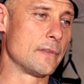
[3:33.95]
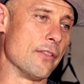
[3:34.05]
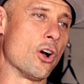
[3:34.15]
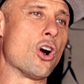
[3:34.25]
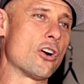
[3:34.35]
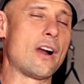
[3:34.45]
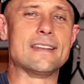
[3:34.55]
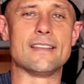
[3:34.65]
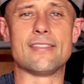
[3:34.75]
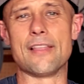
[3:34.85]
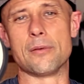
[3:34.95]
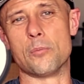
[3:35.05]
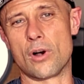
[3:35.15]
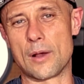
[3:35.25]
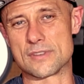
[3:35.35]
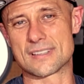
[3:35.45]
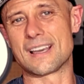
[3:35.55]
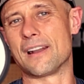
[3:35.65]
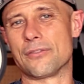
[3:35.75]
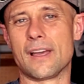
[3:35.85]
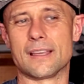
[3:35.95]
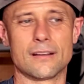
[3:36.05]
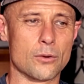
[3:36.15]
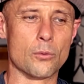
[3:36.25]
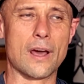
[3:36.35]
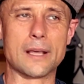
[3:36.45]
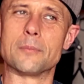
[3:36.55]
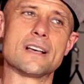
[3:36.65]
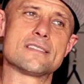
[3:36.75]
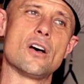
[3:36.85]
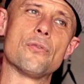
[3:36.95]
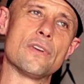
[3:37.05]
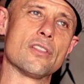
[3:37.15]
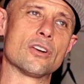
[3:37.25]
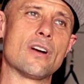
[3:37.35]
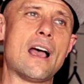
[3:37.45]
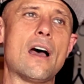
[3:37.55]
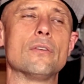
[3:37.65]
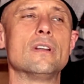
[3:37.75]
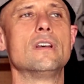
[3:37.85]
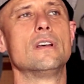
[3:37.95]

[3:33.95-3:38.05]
And the harder I did that, the more I was kind of like running myself into the ground,